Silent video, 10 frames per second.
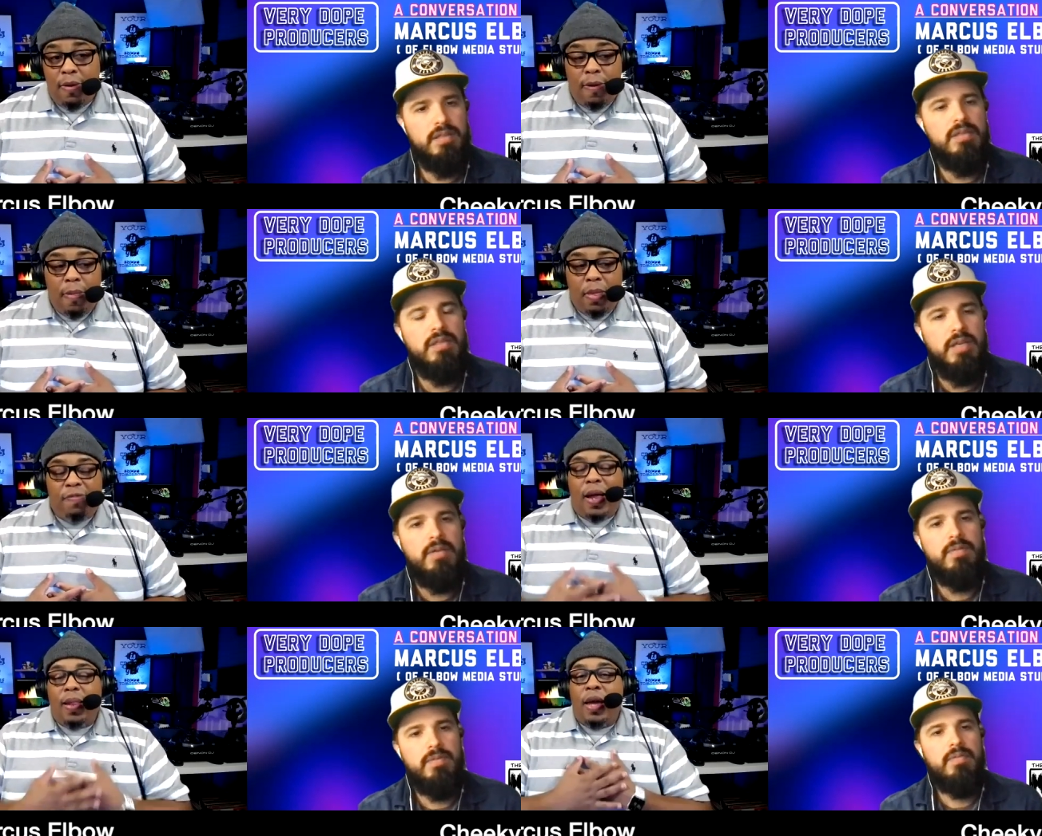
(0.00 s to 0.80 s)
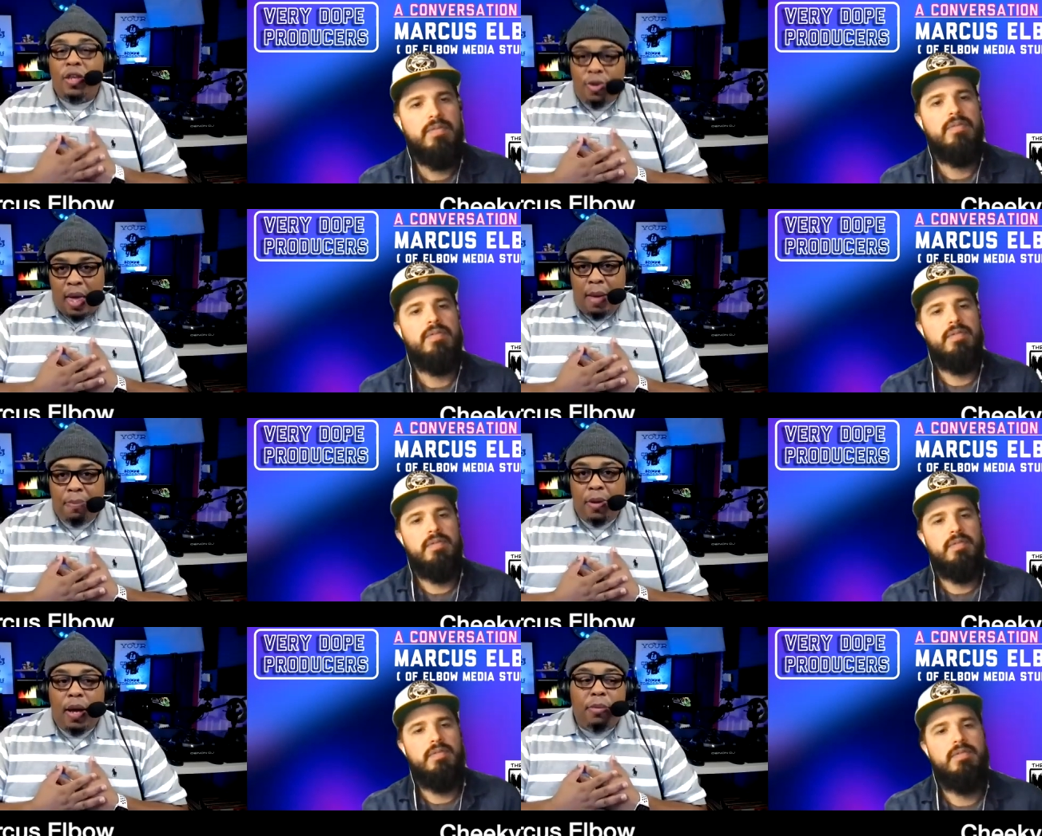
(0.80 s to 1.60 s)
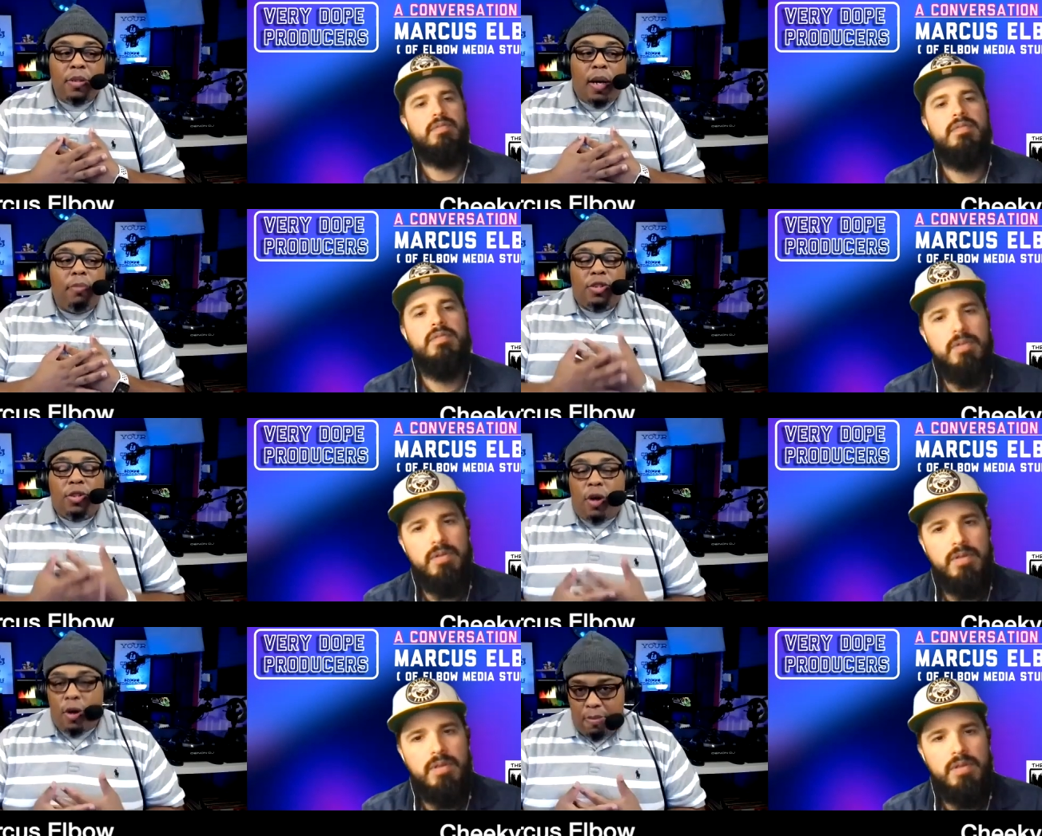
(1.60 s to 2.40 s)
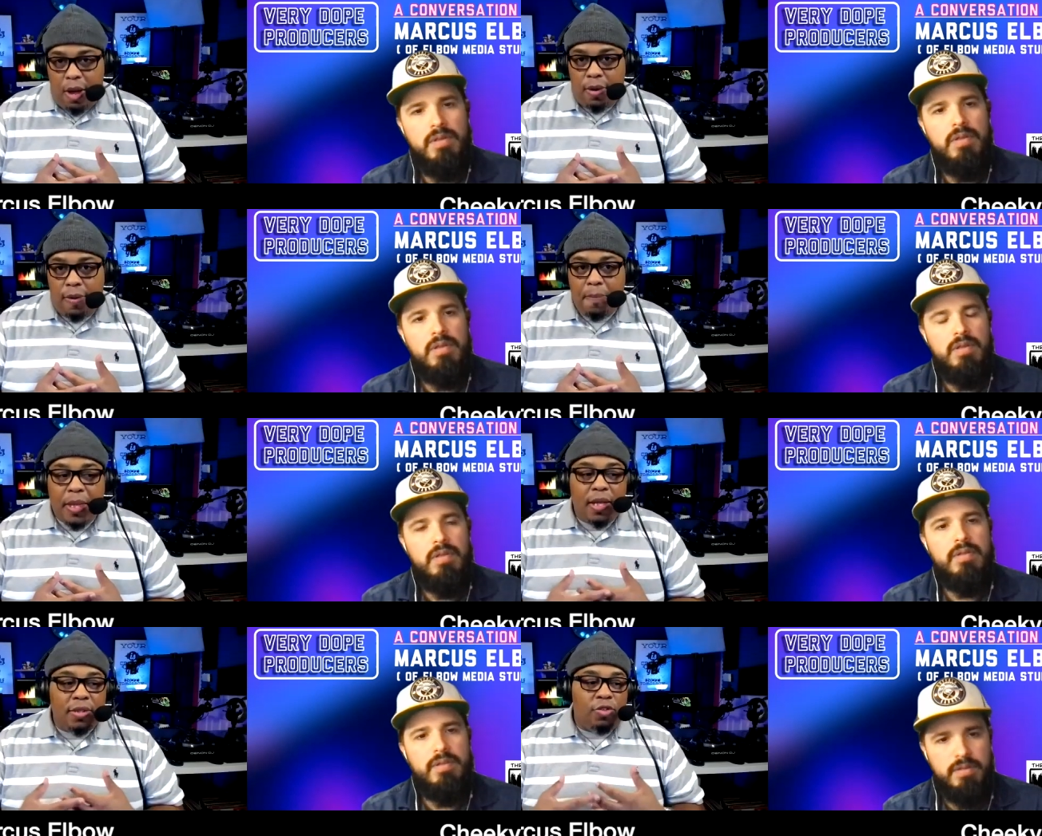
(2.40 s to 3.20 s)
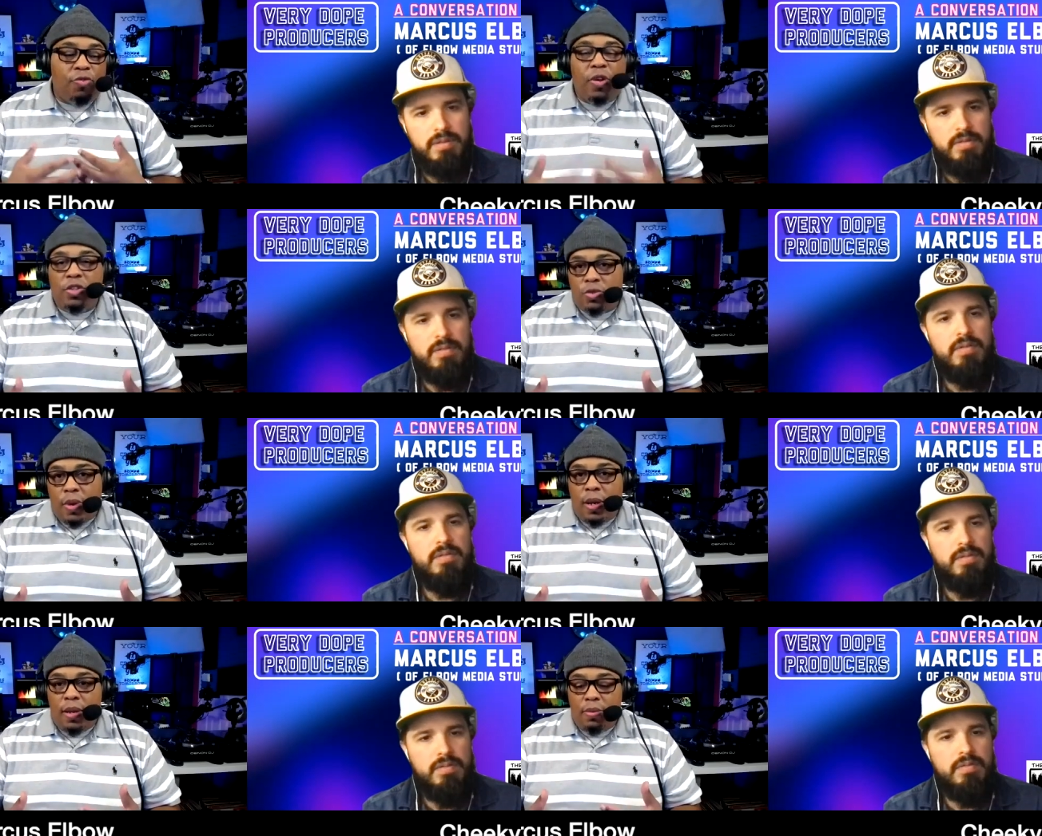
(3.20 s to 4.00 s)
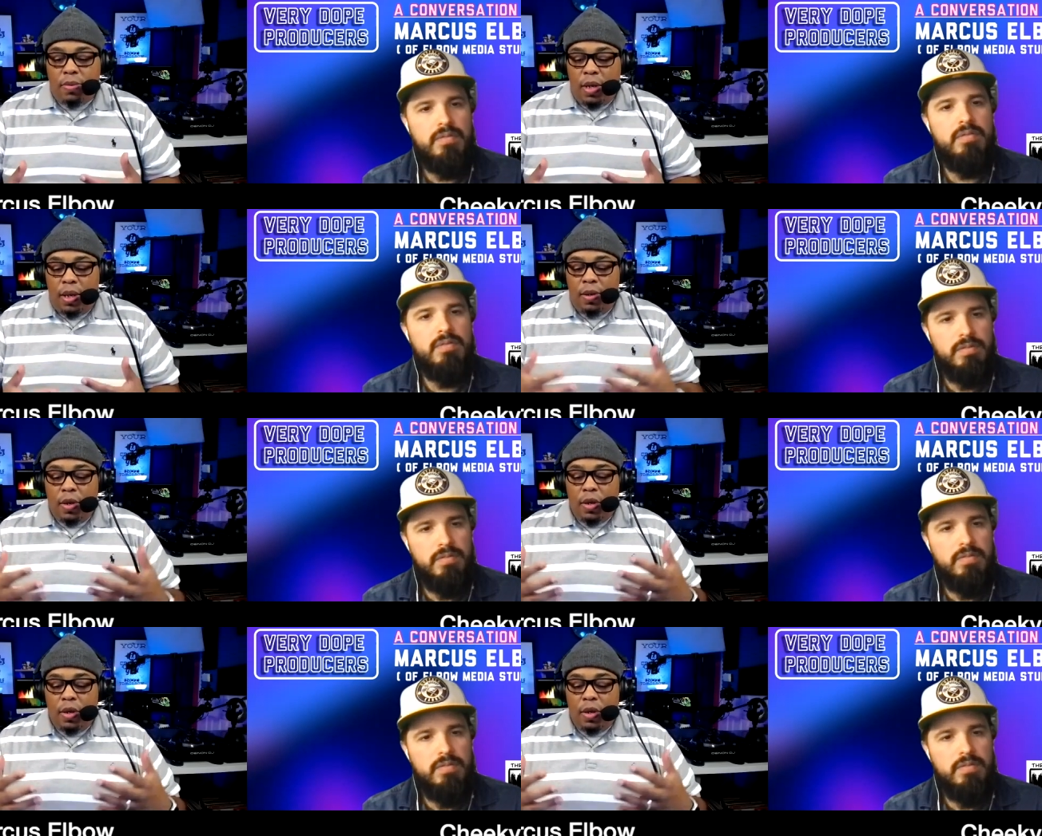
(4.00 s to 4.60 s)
Speaker 1: Yeah. If I like your app, I'm a, I'm gonna talk about it because it's frustrating when